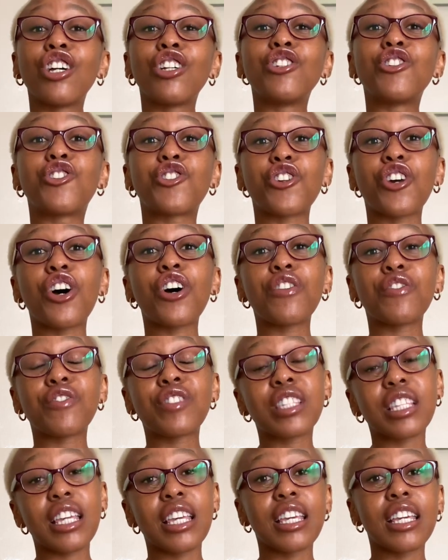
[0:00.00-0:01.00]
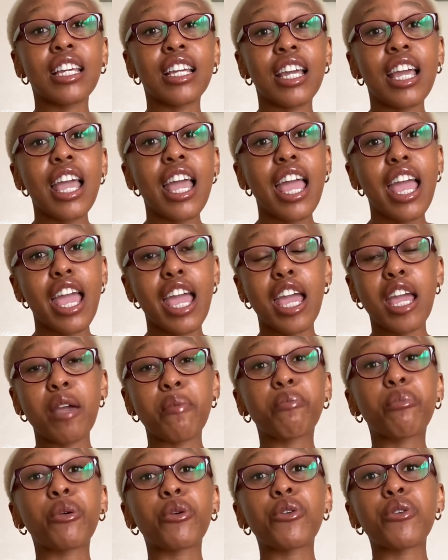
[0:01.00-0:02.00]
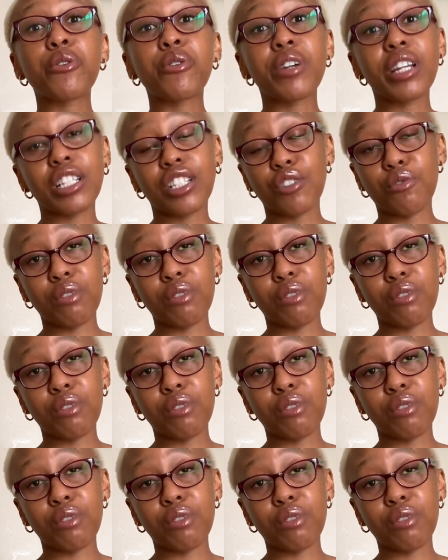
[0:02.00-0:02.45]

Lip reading: drafting a press